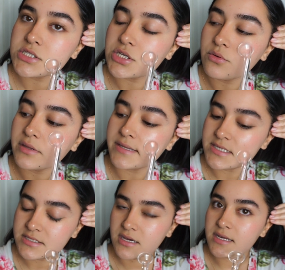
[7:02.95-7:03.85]
So what
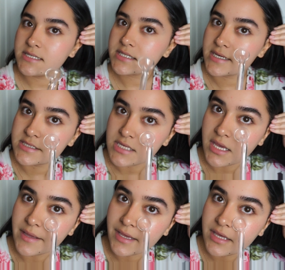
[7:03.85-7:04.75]
this does is
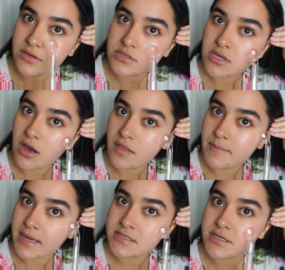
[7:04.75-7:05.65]
it kills all the
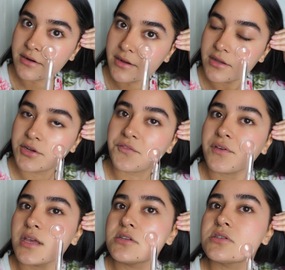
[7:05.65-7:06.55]
bacteria in your
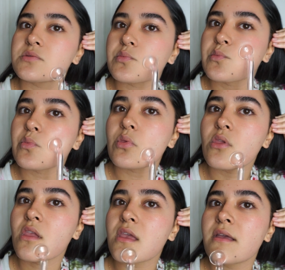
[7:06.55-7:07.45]
face,
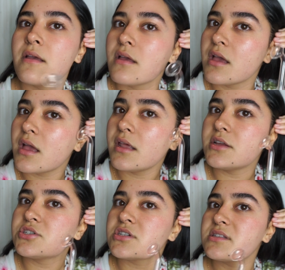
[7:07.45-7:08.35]
and
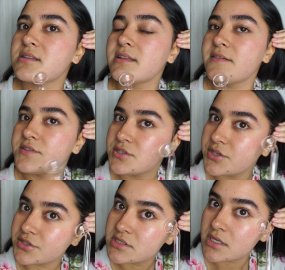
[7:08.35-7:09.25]
it just leaves
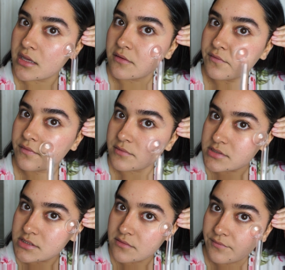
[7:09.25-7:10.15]
your skin
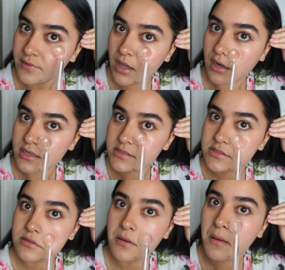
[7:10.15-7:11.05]
flawless.